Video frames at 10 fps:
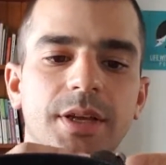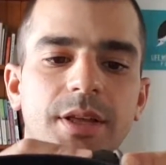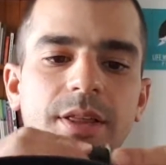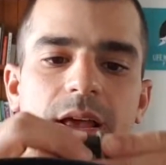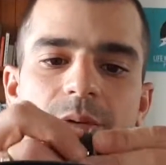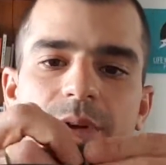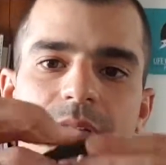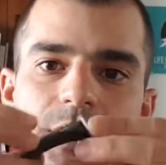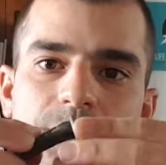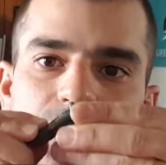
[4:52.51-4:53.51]
that we
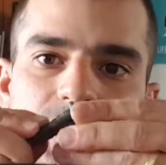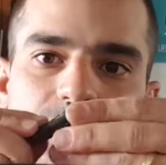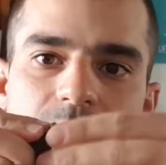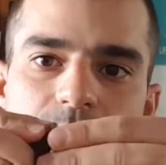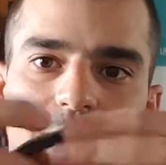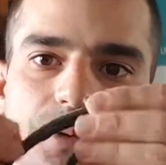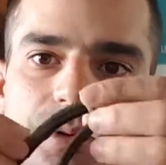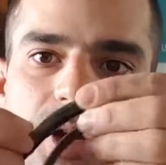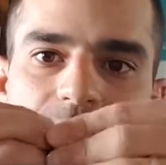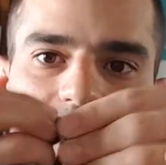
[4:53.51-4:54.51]
can put the buckle through like